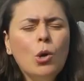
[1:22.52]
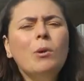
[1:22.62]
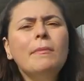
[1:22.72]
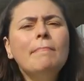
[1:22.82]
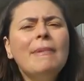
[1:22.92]

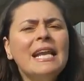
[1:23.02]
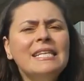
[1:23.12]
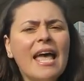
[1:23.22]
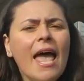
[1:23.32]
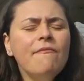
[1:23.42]
Well, money
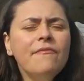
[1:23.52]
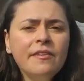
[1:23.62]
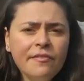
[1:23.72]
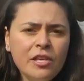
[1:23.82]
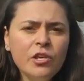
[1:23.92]
is
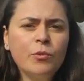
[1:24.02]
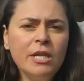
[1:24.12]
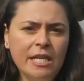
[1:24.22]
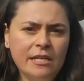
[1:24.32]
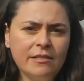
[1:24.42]
everything you
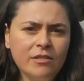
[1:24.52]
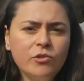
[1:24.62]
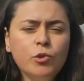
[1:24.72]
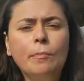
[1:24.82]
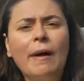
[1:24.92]
need
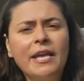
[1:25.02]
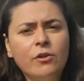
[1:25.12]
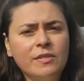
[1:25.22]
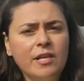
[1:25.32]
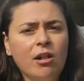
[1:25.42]
to buy
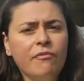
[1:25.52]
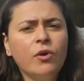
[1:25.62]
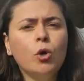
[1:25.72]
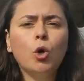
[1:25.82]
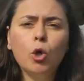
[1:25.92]

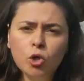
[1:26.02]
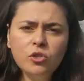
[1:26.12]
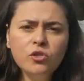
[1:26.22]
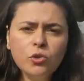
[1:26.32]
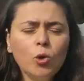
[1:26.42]
yourself
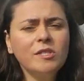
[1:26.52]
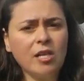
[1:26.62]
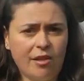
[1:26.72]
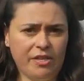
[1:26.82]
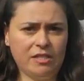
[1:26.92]
goods or
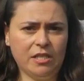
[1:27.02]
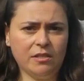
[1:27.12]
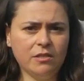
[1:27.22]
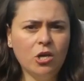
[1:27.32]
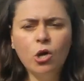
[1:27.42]

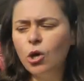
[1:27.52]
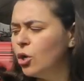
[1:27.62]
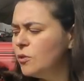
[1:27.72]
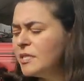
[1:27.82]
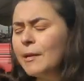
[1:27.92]
services.
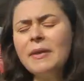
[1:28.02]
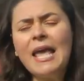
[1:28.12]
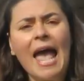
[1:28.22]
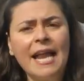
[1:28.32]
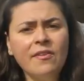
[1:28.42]
Goods can
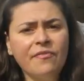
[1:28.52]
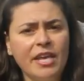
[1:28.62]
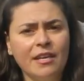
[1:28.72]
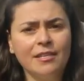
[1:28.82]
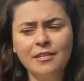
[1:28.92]
be
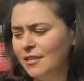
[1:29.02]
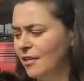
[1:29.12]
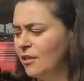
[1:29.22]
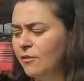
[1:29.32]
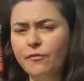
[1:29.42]
anything:
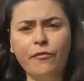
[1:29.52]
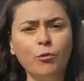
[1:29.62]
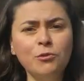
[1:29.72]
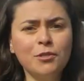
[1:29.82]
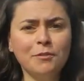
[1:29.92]

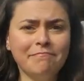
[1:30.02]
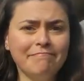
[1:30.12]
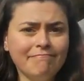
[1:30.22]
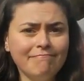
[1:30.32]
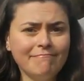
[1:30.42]
fruit,
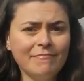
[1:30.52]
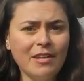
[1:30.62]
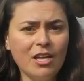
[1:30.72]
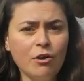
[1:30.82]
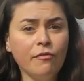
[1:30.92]

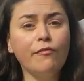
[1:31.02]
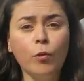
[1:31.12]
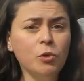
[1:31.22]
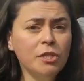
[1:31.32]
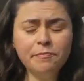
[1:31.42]

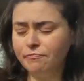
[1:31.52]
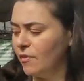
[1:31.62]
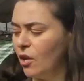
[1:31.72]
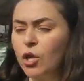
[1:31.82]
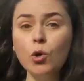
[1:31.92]
food,
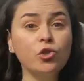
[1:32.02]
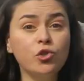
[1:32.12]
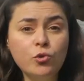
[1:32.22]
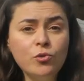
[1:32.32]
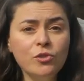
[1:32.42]
your
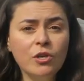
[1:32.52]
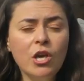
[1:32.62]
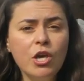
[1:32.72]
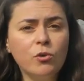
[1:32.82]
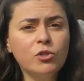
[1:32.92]
shoes,
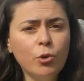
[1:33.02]
your